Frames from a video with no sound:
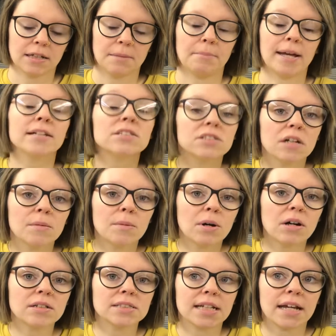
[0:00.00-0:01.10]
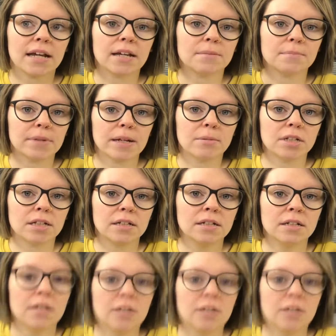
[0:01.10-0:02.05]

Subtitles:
make snowballs and be able to